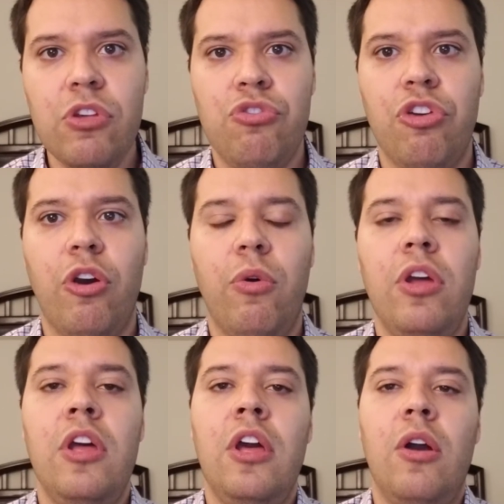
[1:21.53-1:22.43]
So
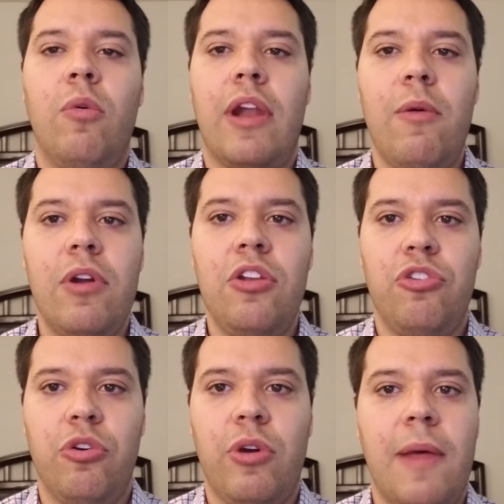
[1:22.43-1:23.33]
what I want to
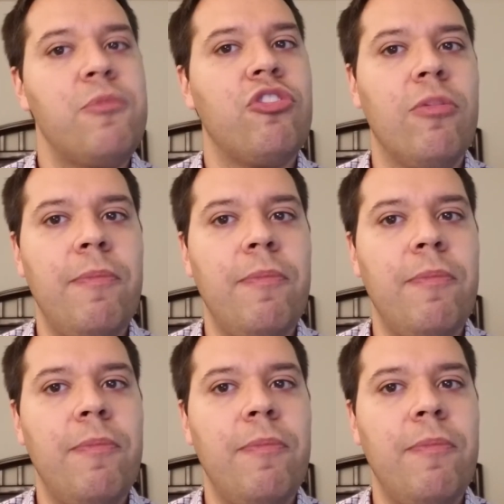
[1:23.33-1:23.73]
do, and I'm sure